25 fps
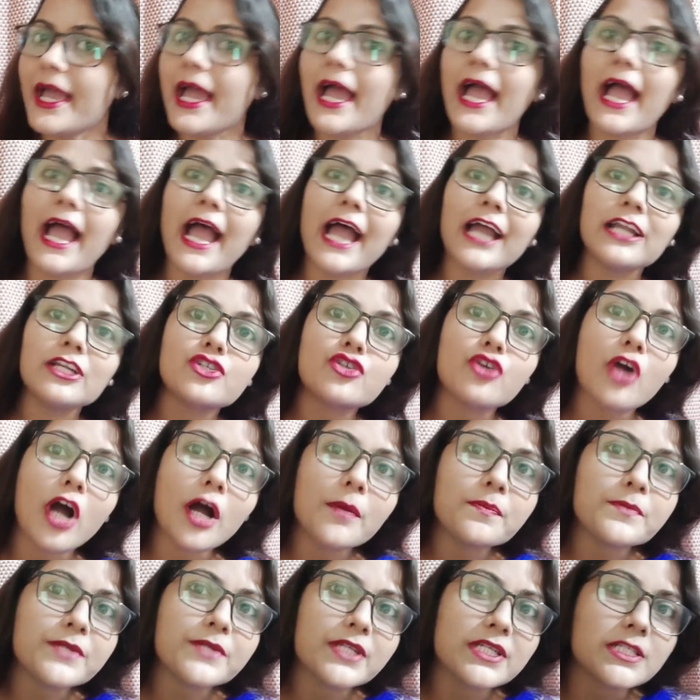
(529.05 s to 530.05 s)
and
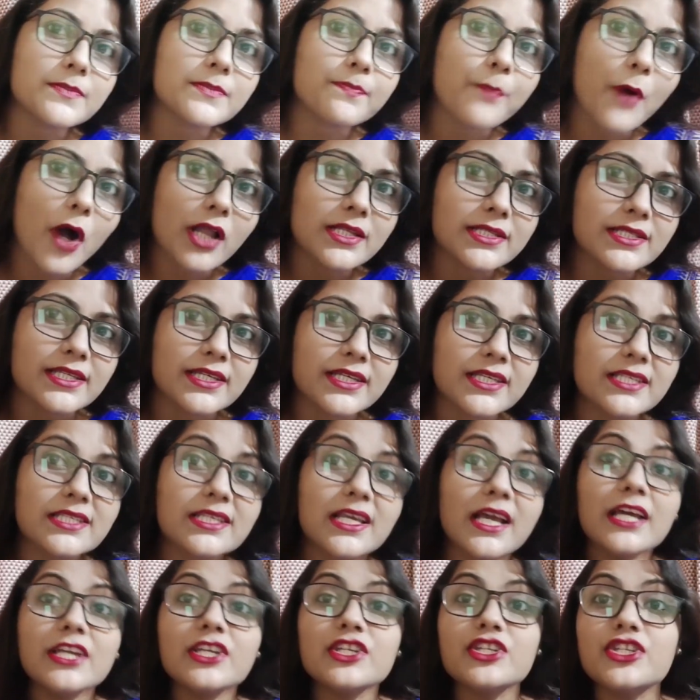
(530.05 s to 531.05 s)
dropped his policies
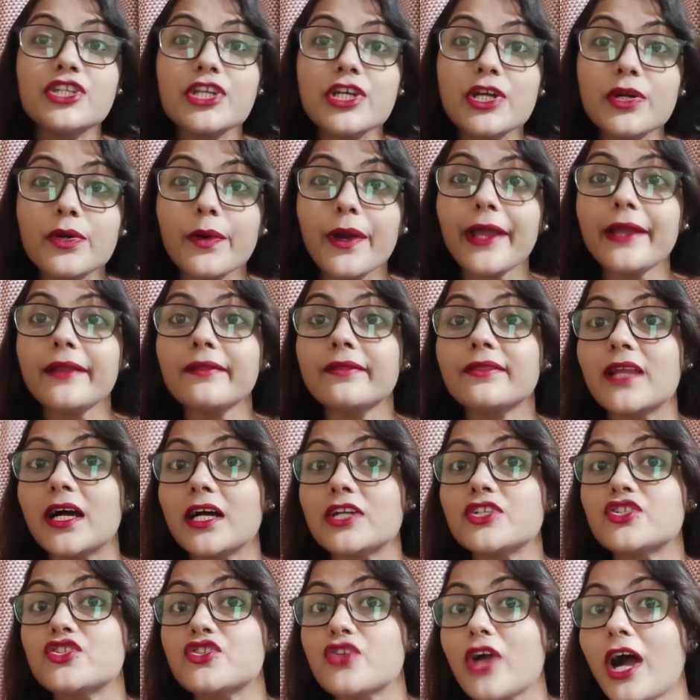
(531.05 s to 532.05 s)
during
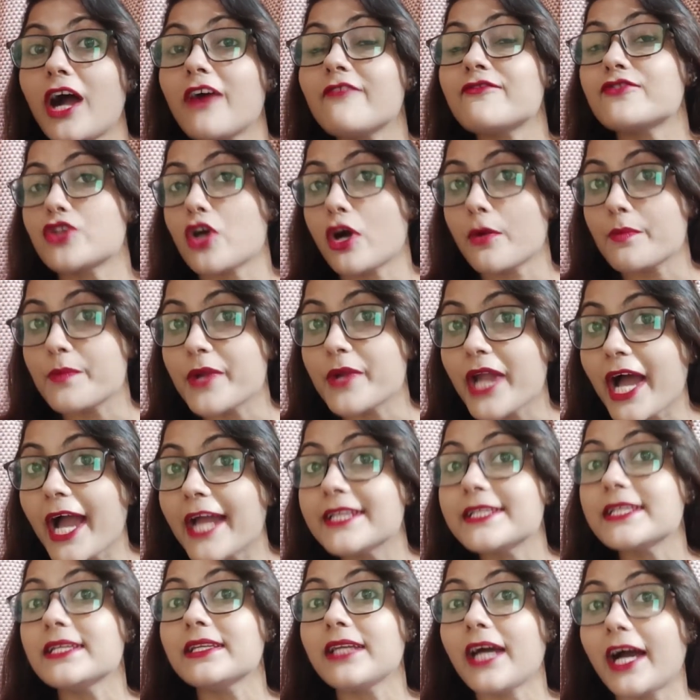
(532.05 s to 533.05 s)
the draft of
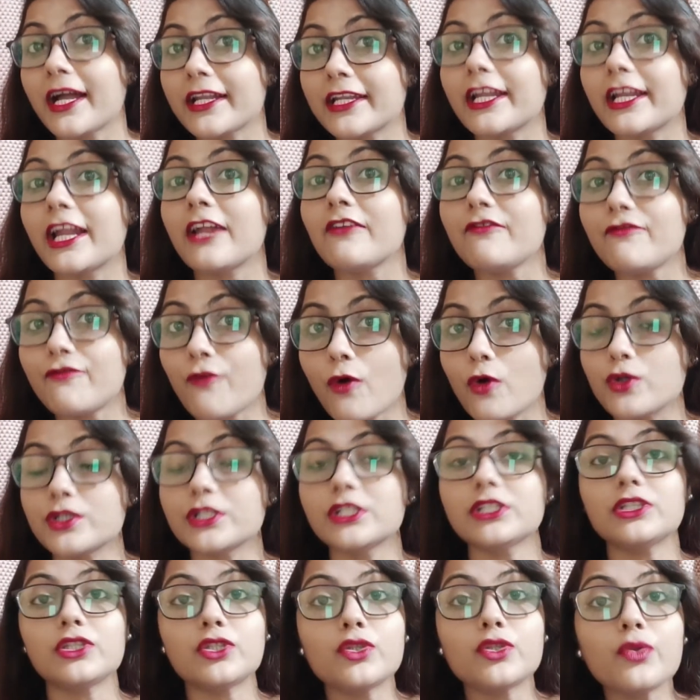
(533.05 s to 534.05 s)

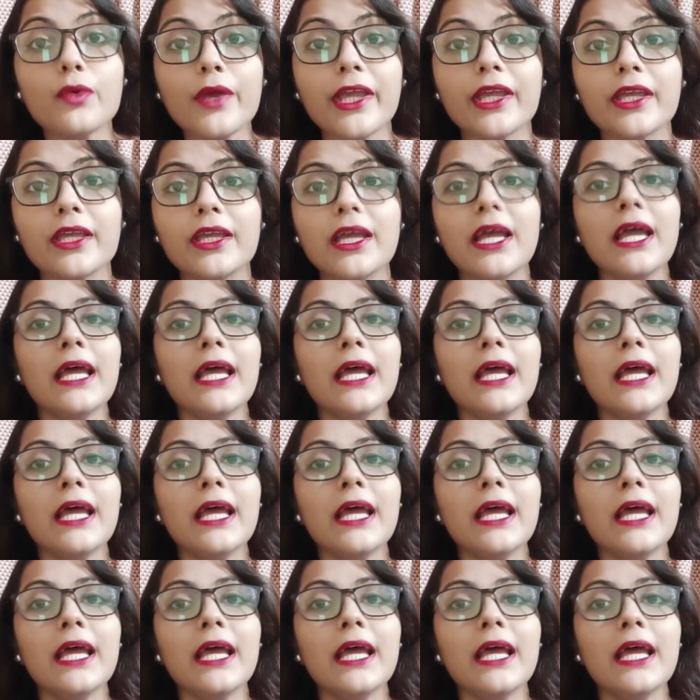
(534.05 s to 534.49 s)
1943,